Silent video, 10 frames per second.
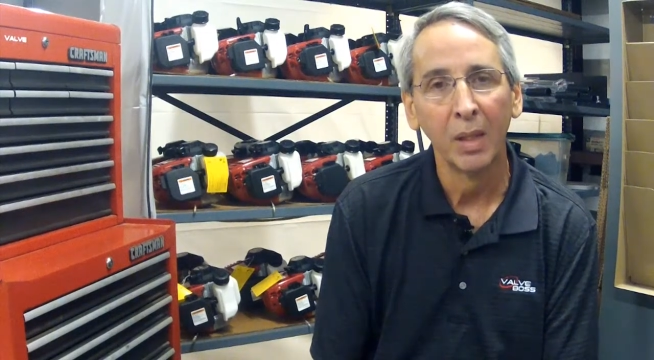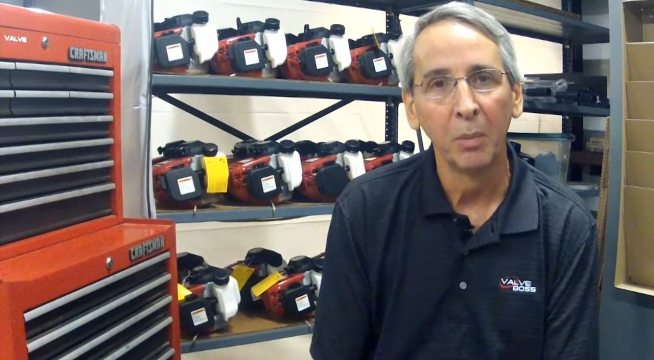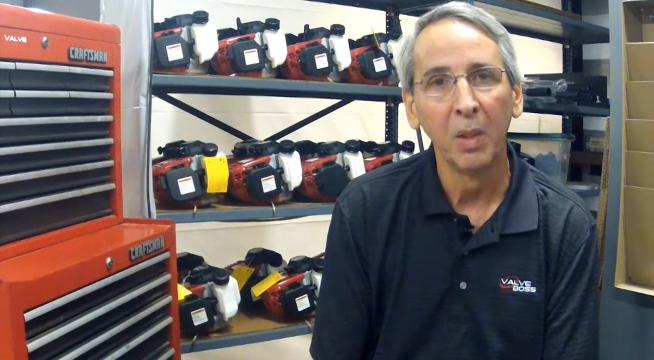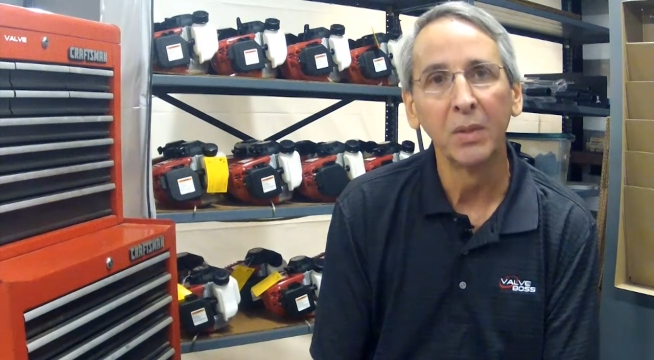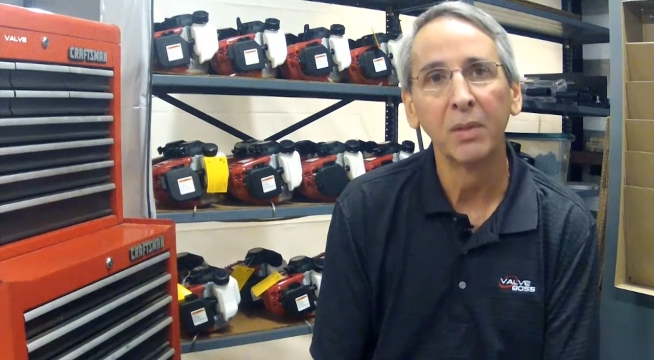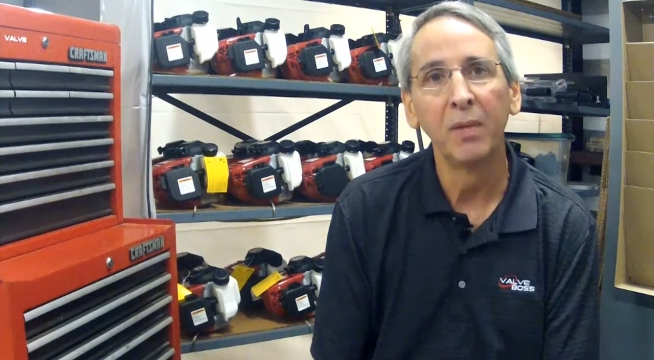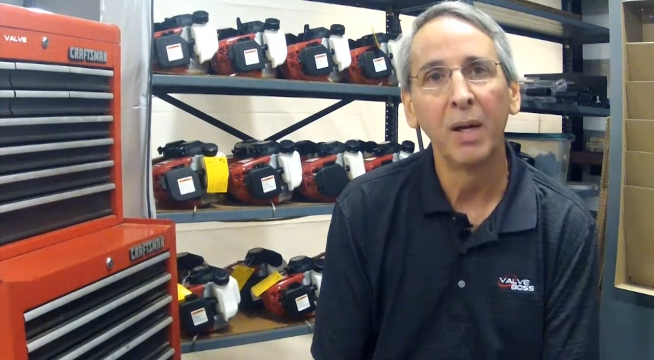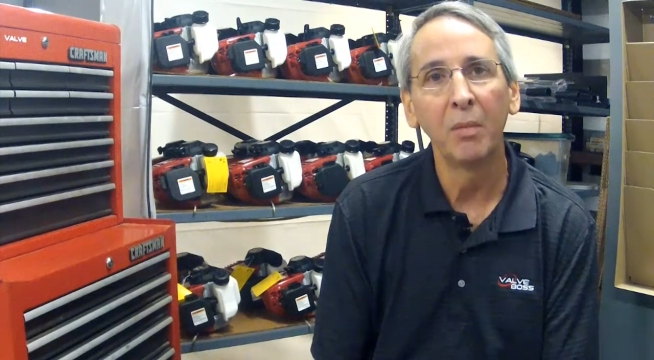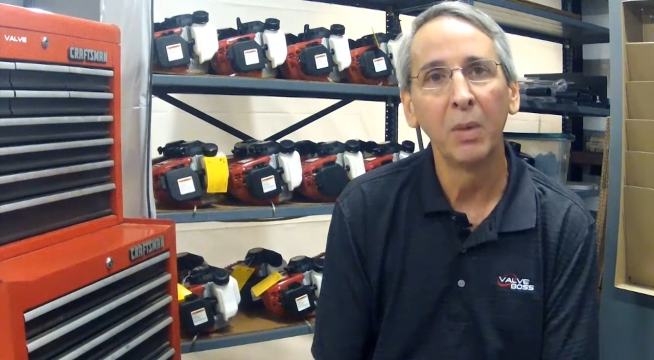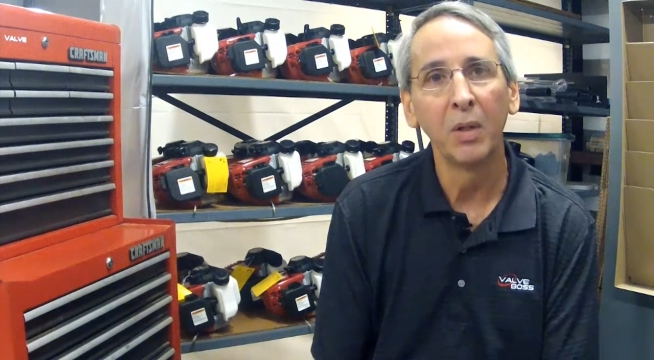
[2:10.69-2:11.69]
Because the
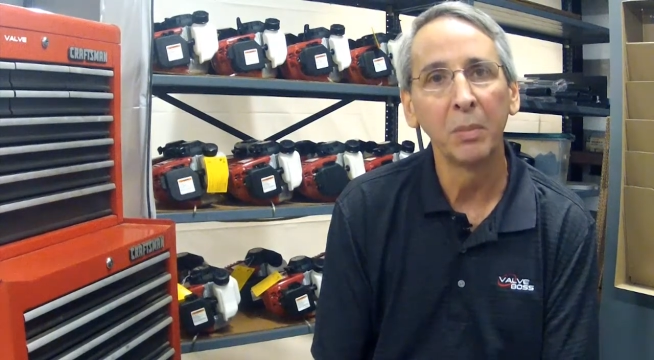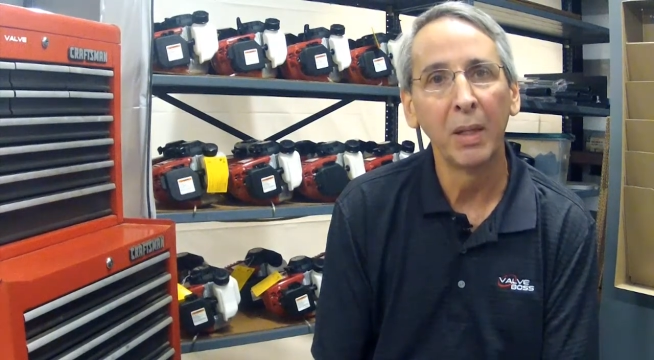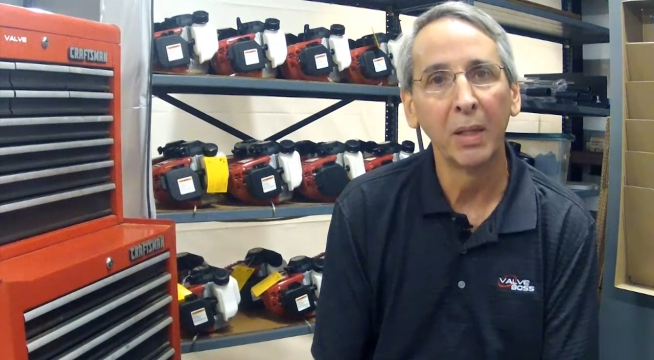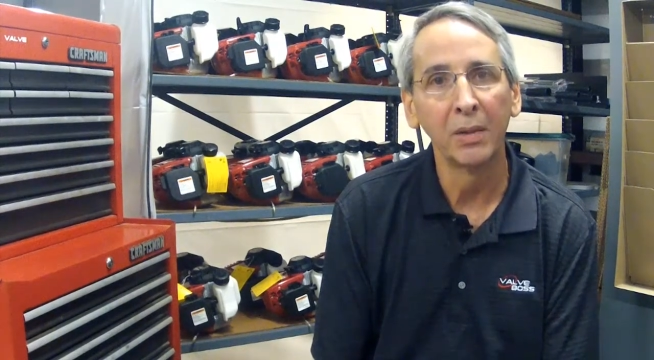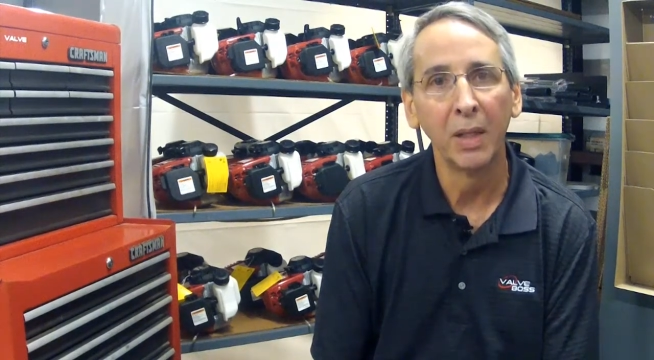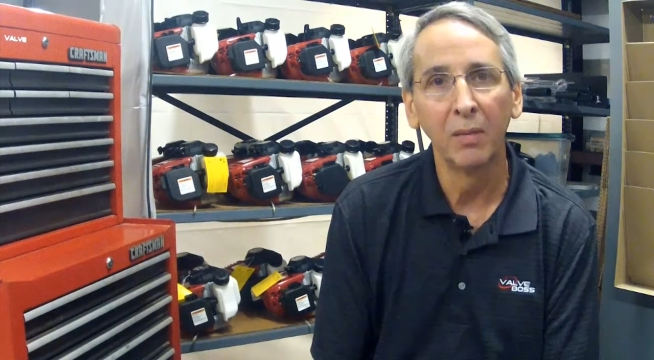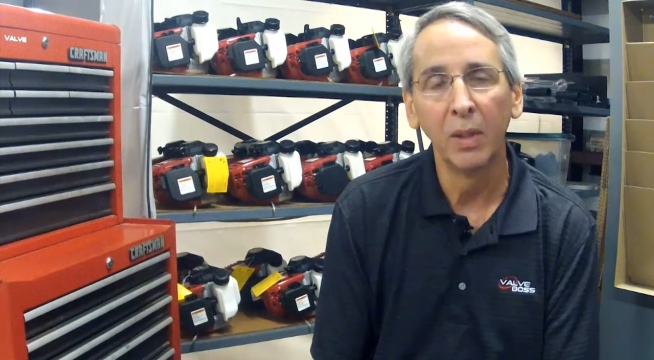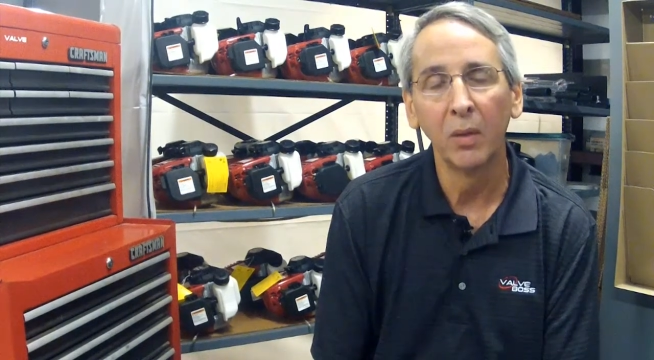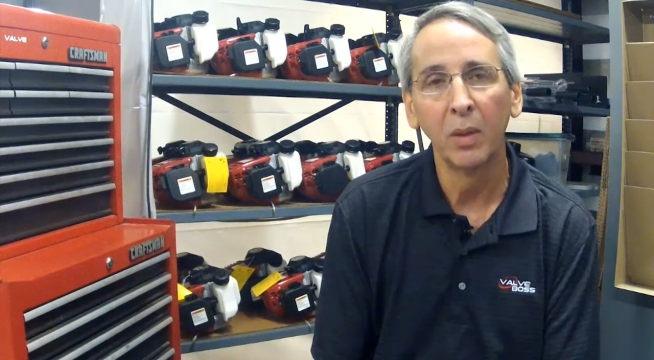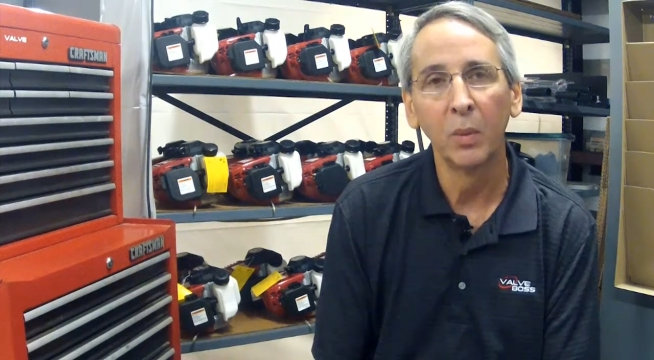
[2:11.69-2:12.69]
ValveBoss Model
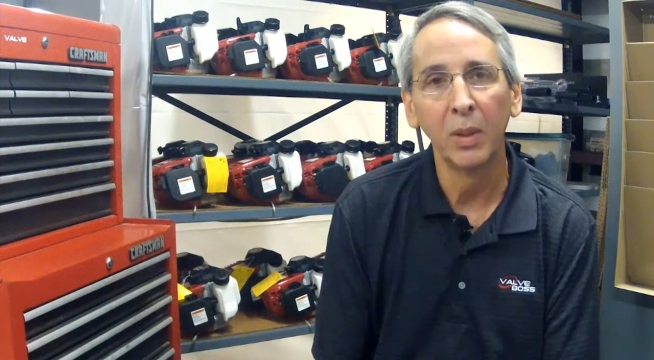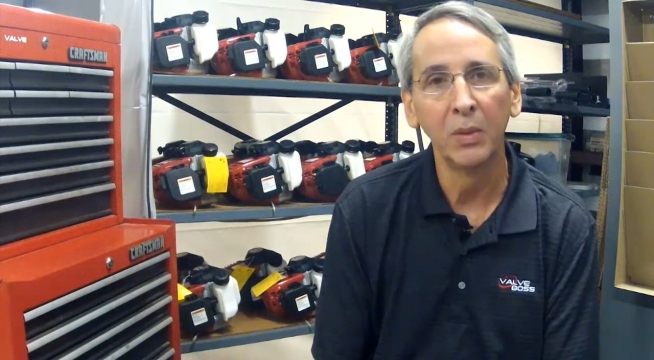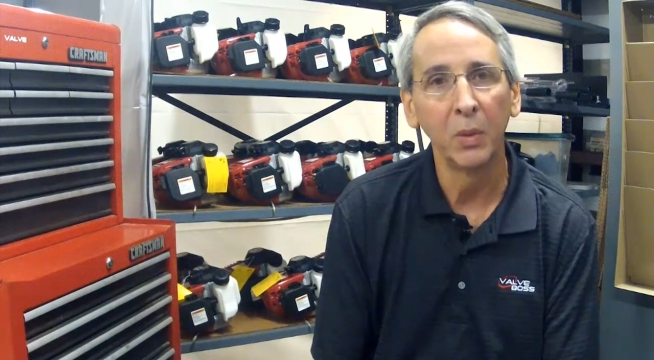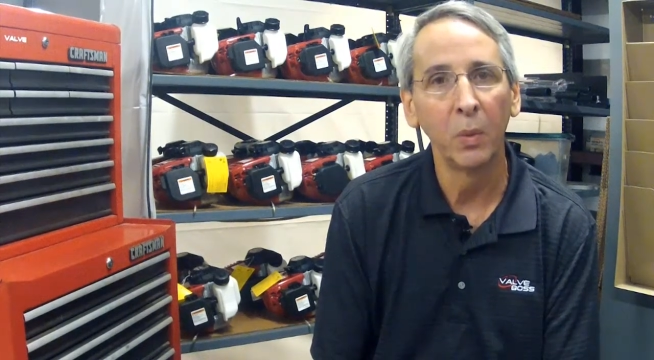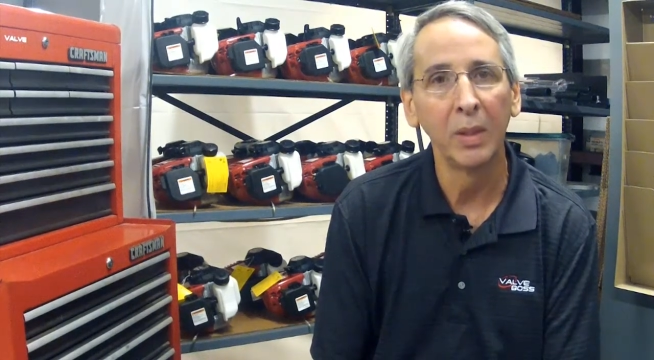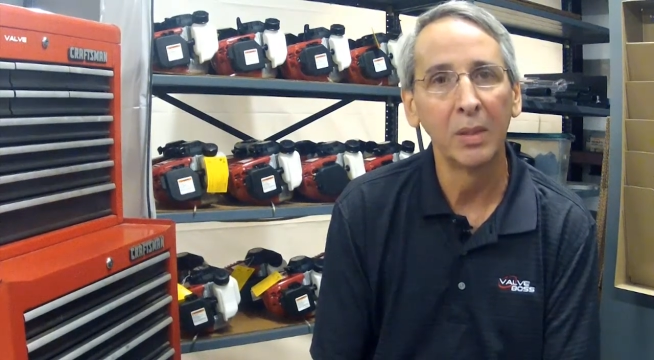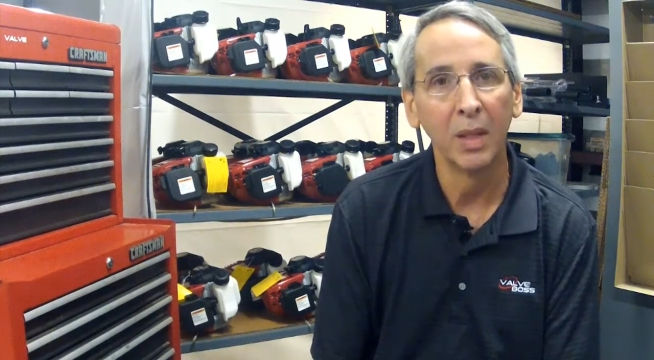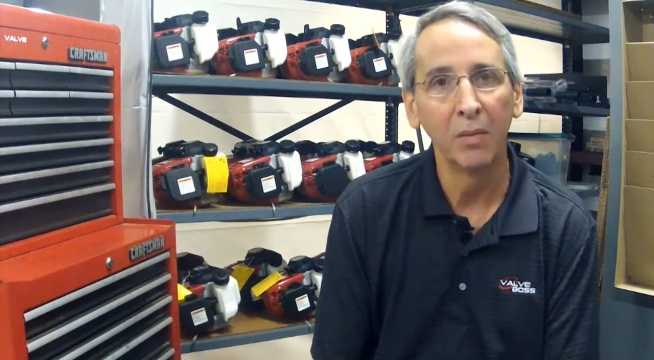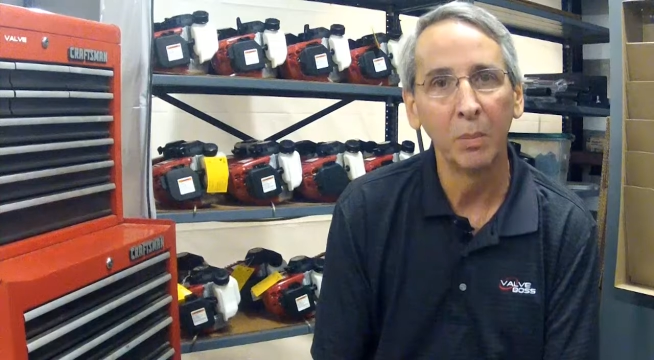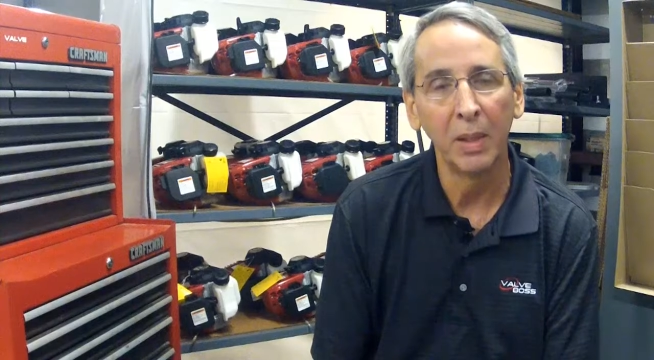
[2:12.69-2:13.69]
70 only weighs
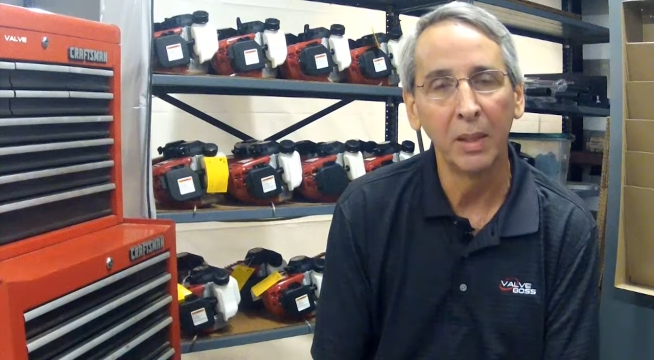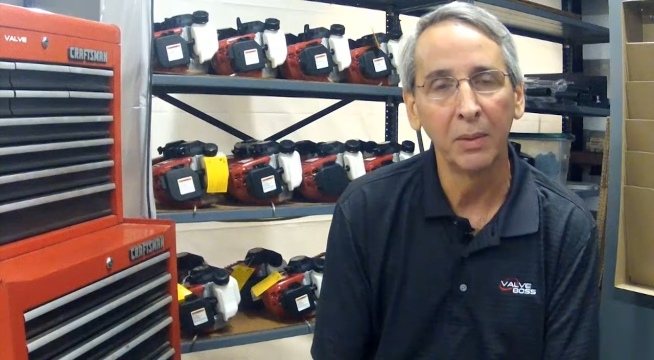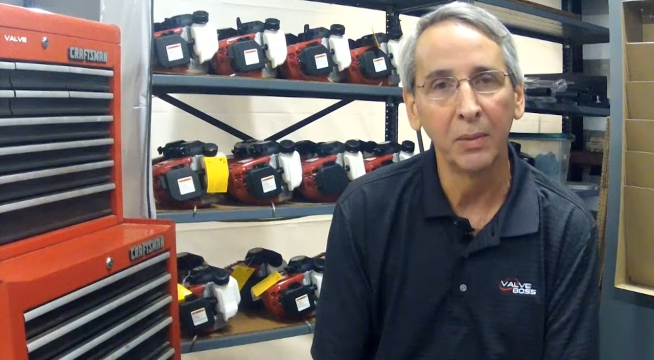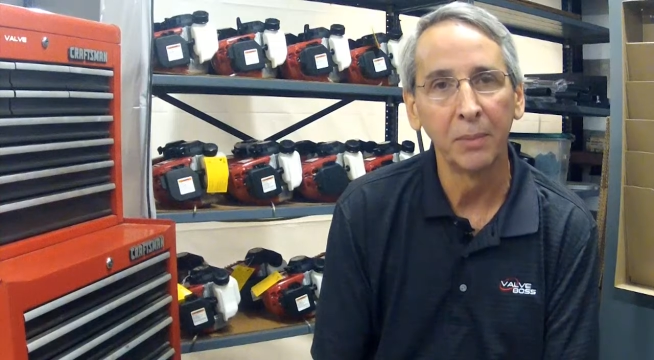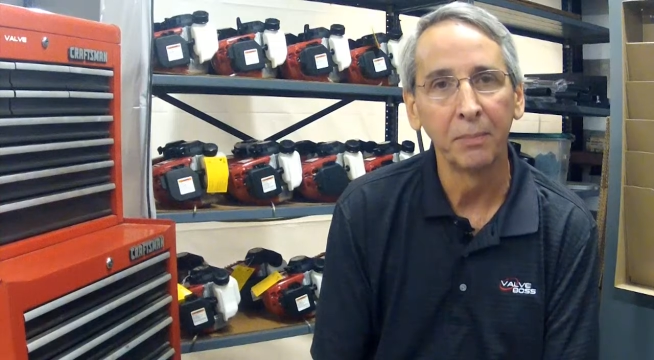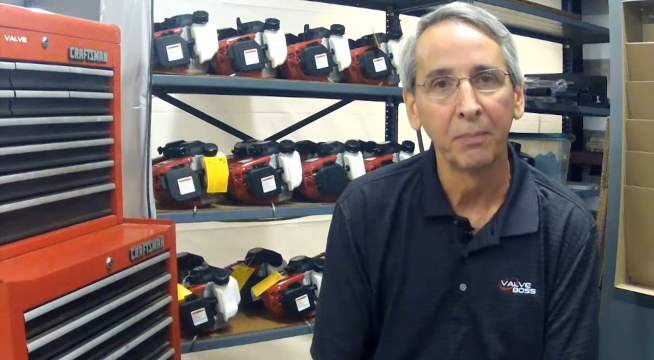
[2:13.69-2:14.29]
27 pounds